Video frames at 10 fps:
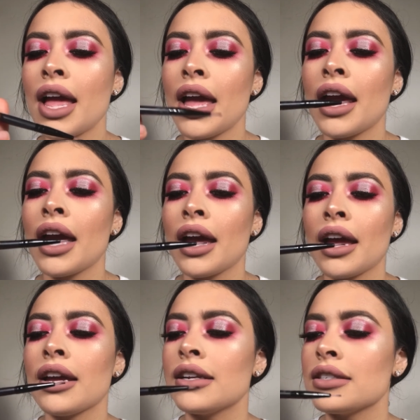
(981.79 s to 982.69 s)

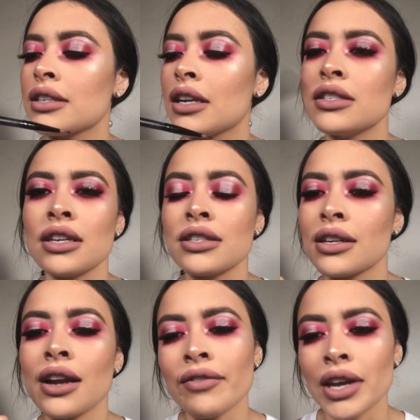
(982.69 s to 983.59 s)
and it
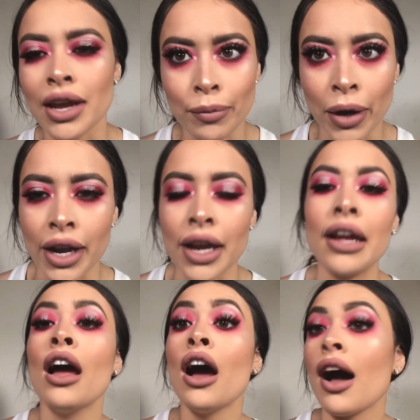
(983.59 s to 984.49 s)
doesn't have a name on it.
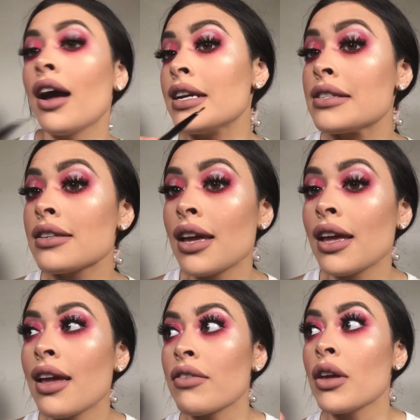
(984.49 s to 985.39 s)

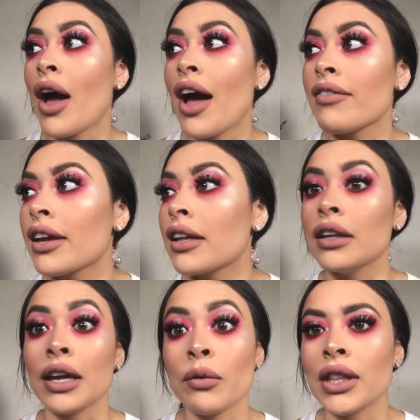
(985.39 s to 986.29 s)
Honestly, if you have like a
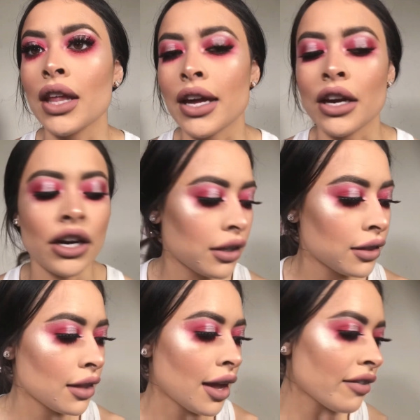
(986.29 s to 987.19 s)
liquid liner,
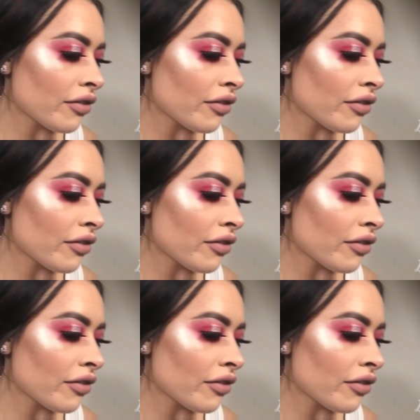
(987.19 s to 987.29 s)
like